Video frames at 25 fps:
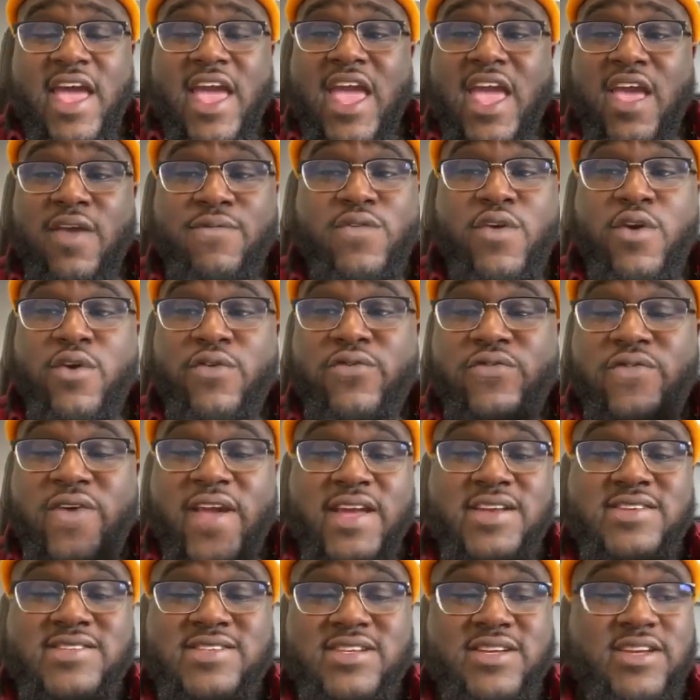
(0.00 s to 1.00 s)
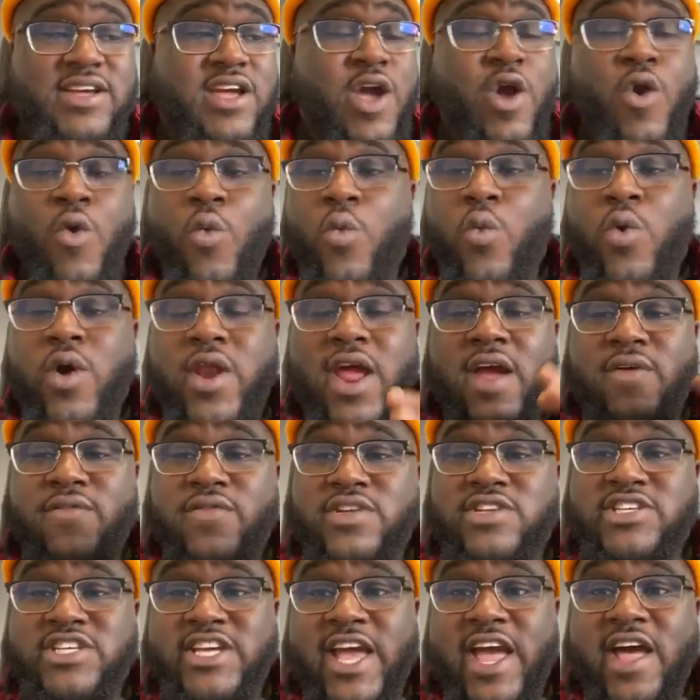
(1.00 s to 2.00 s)
if you're facing
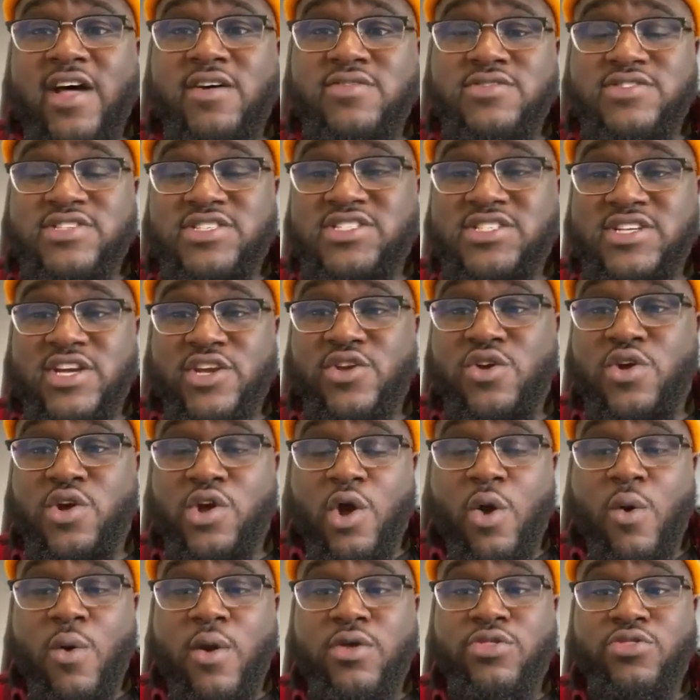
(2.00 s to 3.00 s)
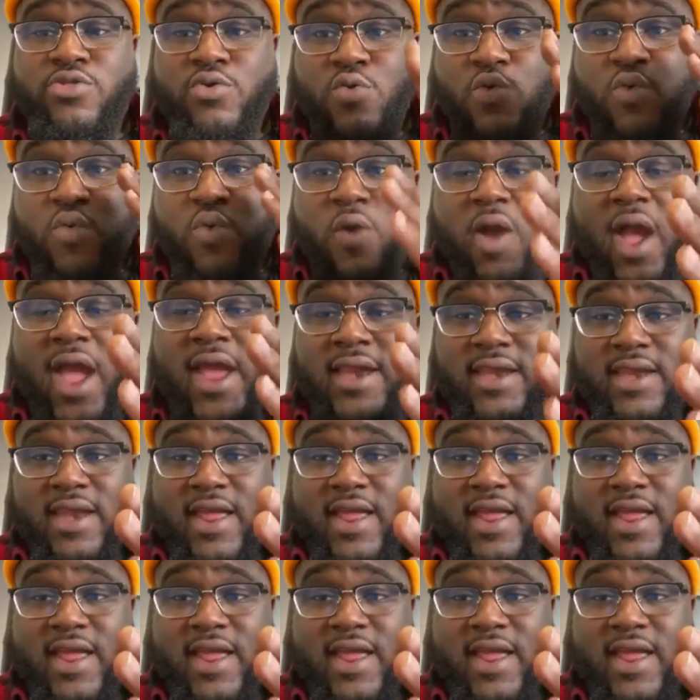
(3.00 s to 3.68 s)
whatever challenges that you're going through right